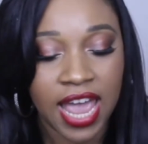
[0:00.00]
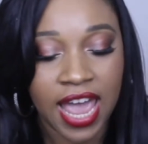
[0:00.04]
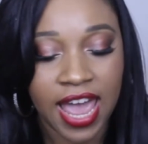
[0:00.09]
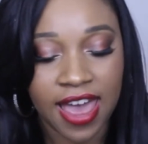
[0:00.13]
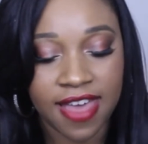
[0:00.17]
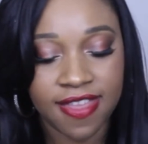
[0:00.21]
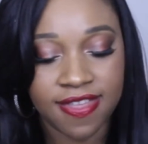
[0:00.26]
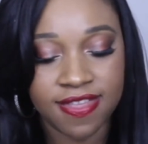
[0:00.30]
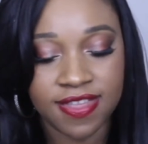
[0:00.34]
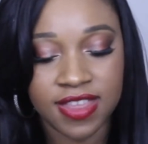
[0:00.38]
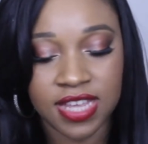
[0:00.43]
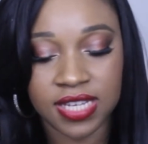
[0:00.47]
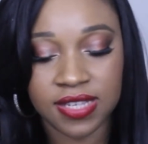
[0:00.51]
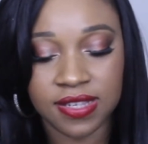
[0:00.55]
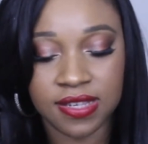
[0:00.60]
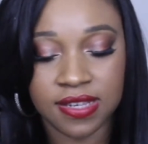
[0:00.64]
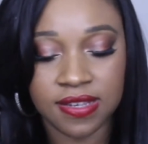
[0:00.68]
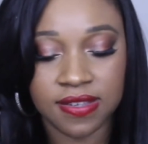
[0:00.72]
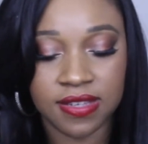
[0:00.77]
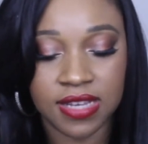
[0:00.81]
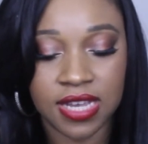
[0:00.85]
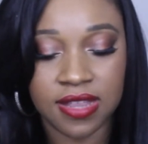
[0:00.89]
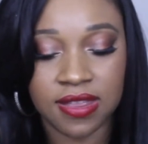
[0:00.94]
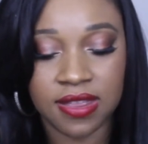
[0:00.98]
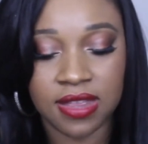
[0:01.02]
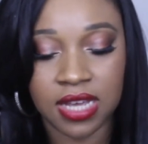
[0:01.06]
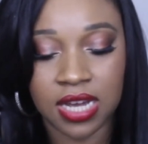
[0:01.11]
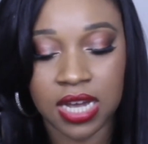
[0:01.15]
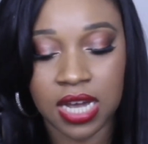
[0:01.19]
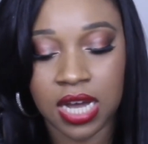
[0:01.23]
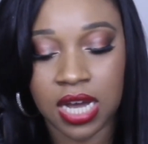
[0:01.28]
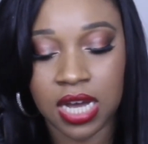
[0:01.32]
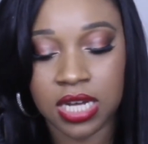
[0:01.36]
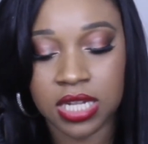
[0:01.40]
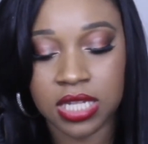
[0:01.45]
and this is in the
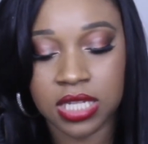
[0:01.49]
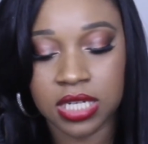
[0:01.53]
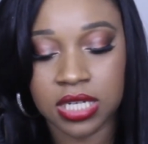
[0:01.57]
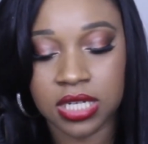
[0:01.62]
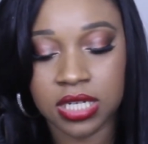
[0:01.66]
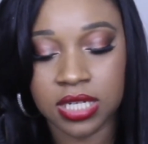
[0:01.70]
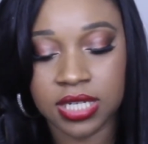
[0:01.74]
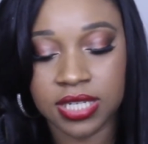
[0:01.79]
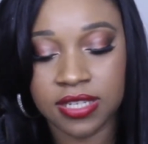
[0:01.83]
color,